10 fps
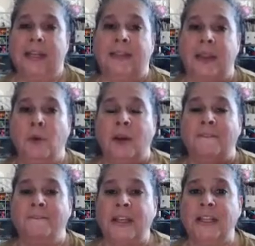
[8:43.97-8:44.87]
and they want
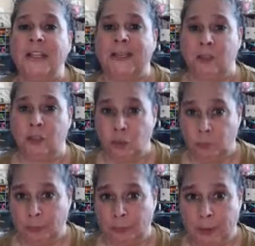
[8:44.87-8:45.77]
affiliates
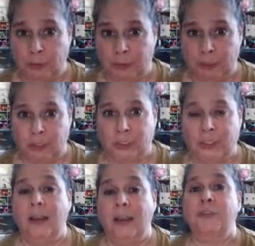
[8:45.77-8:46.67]
to promote their
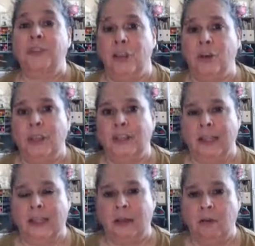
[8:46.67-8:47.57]
stuff so that
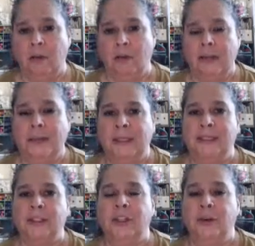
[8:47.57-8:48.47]
they can grow an email
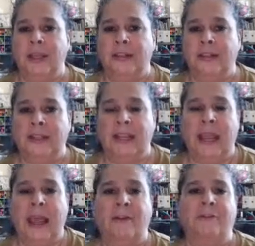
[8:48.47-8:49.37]
list, knowing that they
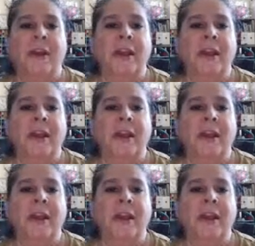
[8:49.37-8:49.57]
have.